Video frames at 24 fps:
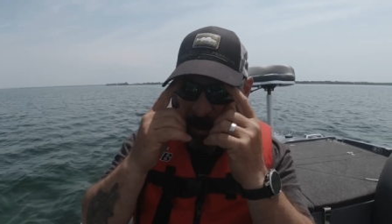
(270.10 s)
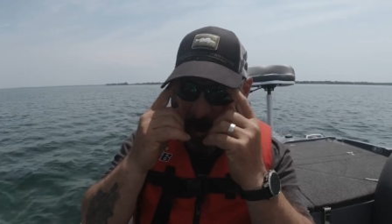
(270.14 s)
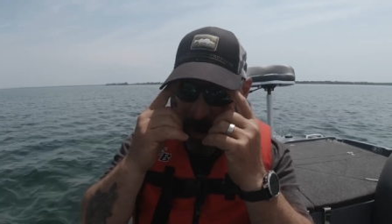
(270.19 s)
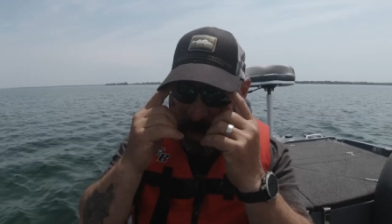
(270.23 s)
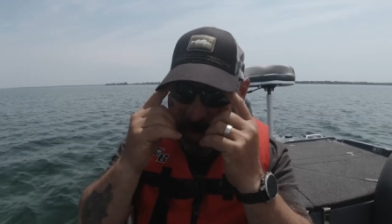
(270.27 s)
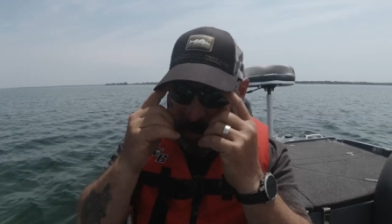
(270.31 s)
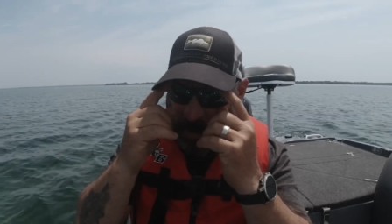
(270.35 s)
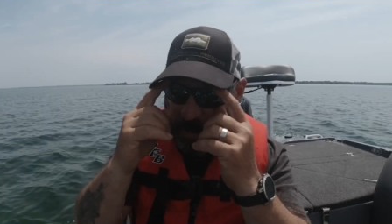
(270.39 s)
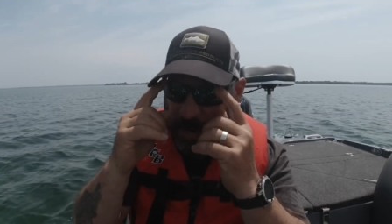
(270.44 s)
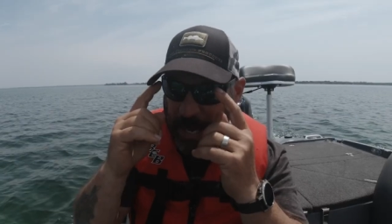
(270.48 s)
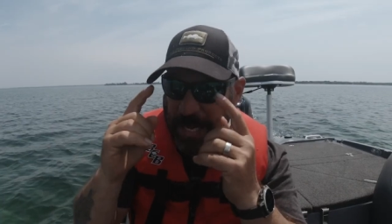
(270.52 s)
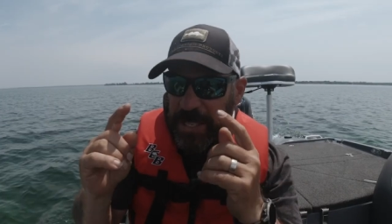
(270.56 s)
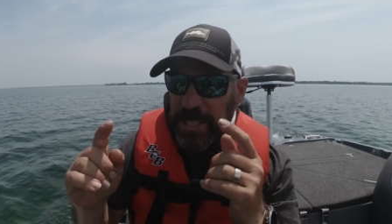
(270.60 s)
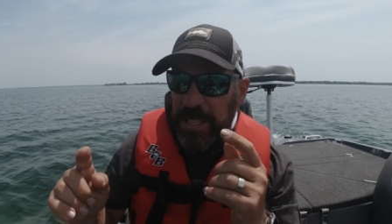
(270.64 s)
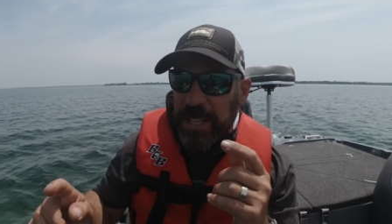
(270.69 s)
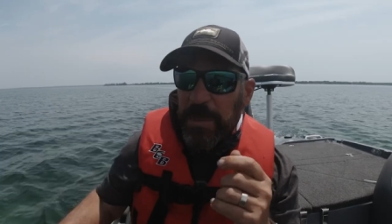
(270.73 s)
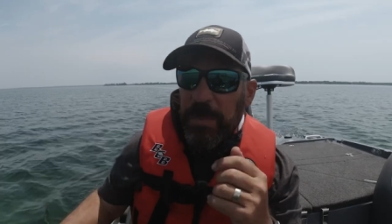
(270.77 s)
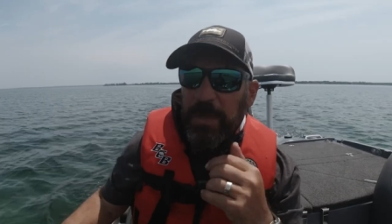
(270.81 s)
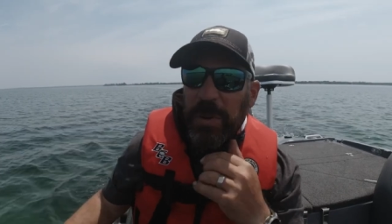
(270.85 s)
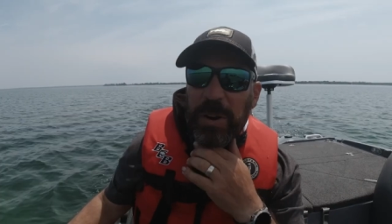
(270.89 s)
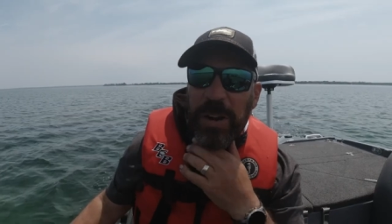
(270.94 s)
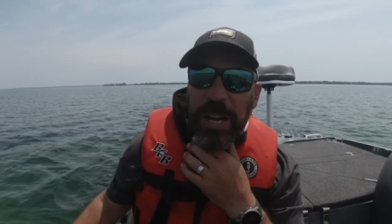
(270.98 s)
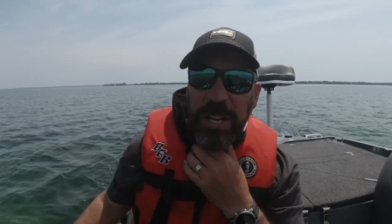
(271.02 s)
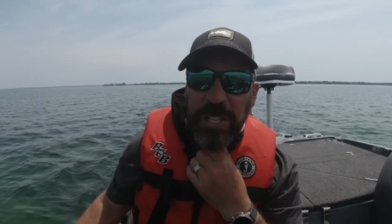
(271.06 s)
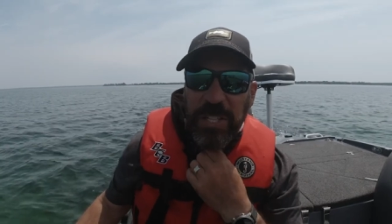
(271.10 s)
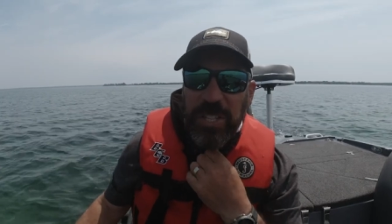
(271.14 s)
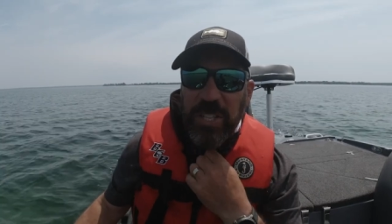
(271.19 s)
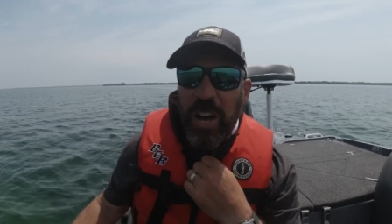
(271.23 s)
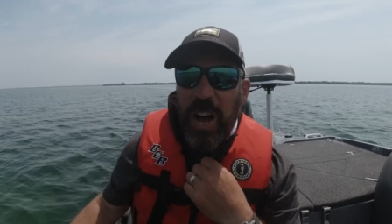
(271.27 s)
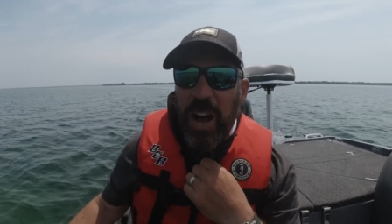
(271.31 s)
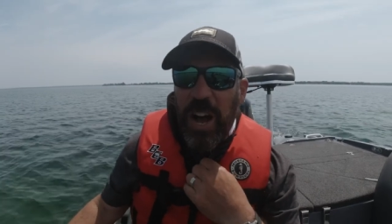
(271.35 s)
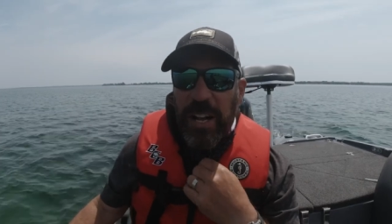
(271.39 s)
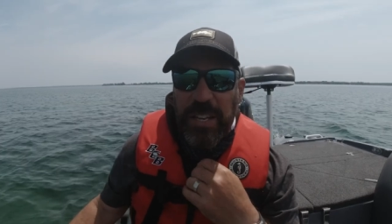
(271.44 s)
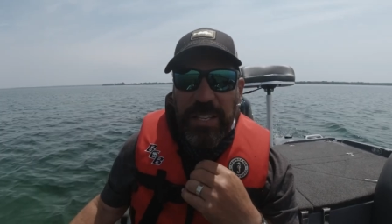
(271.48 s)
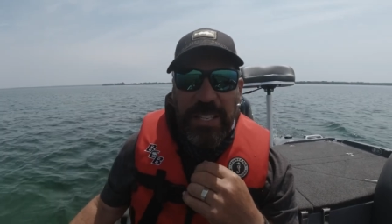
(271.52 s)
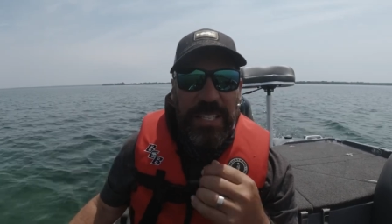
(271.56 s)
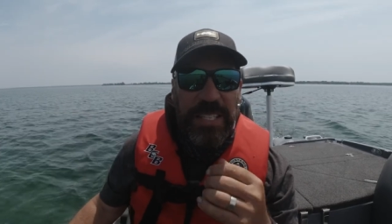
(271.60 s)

run, best number I saw,